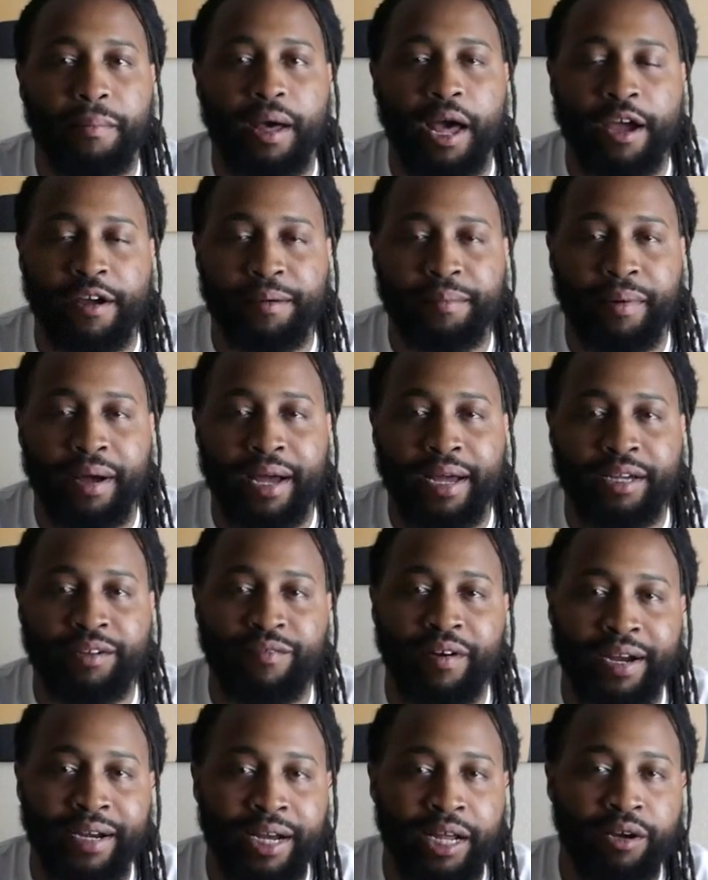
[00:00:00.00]
Everybody
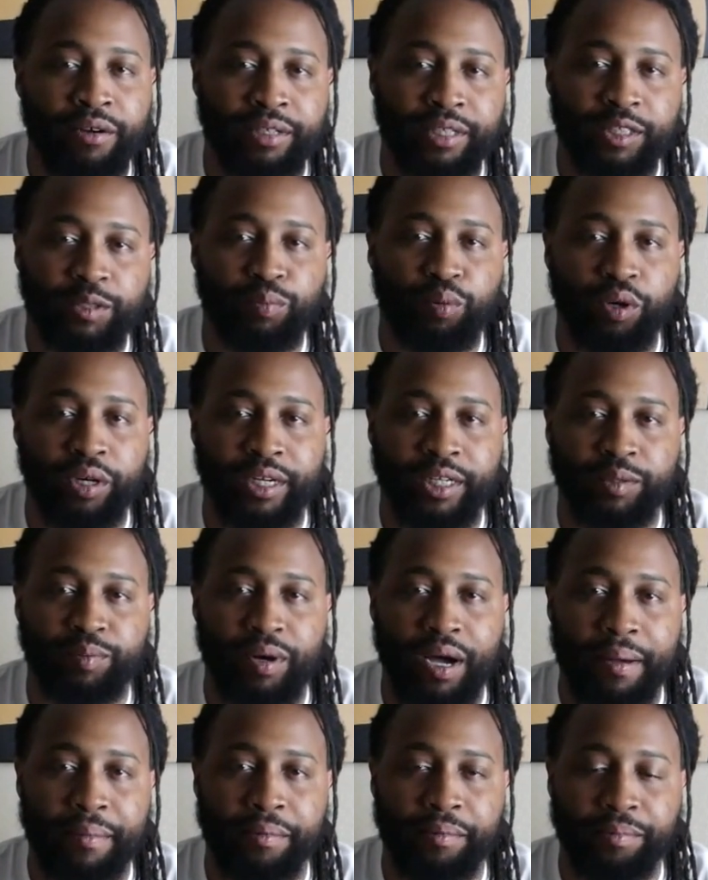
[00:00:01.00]
right now at this point is
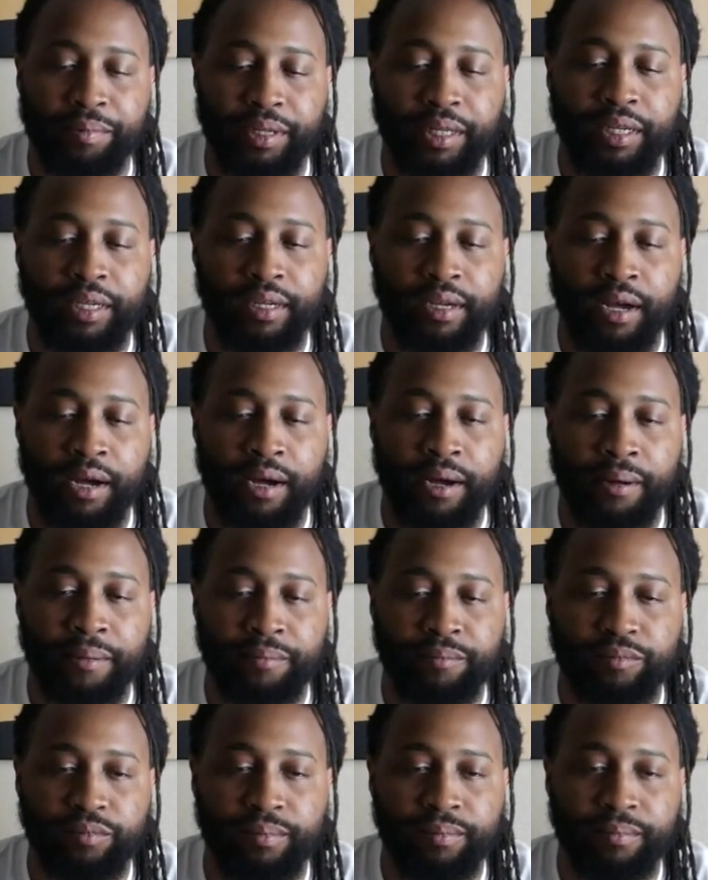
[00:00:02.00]
probably
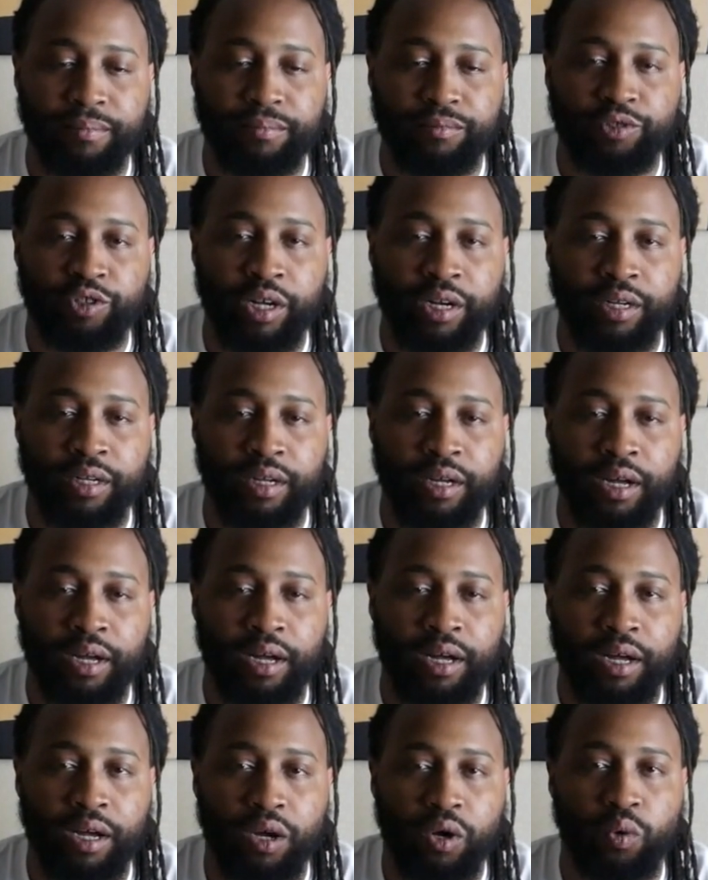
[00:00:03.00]
trying
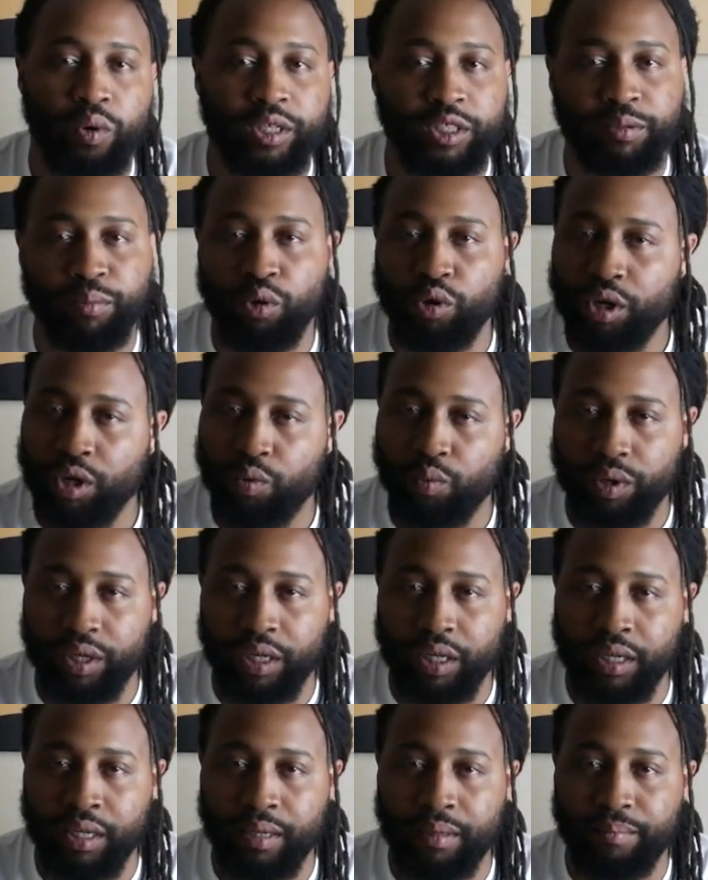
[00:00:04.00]
to quit smoking
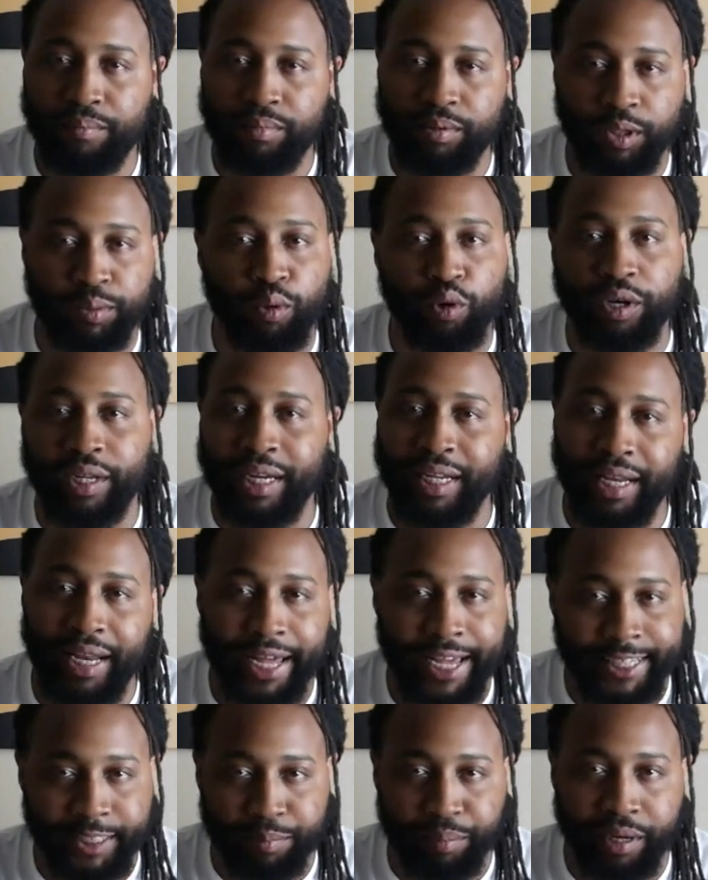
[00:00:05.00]
weed, smoking their
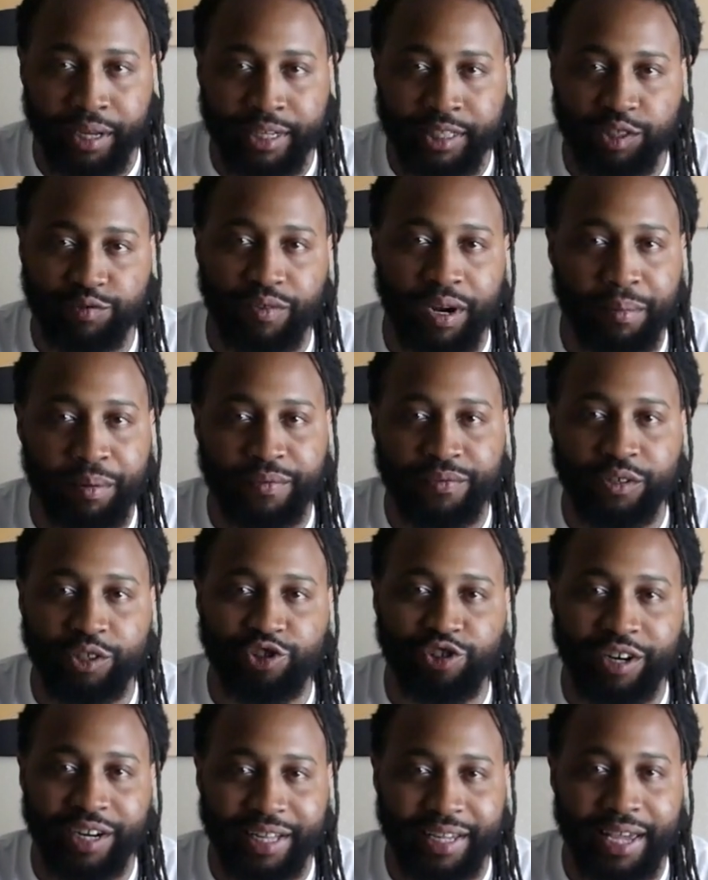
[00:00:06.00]
last blunts right before
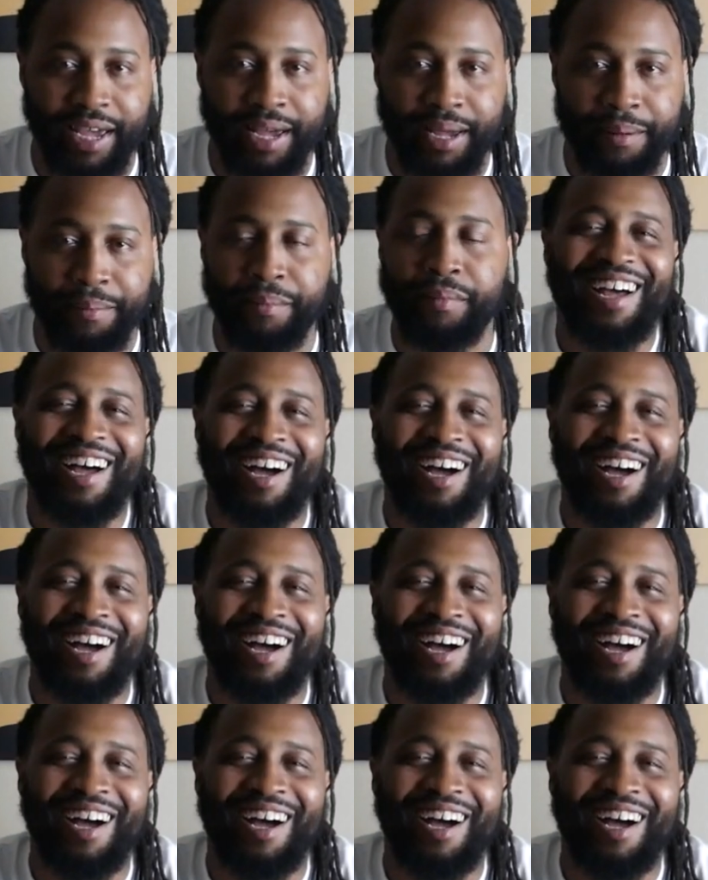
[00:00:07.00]
training camp.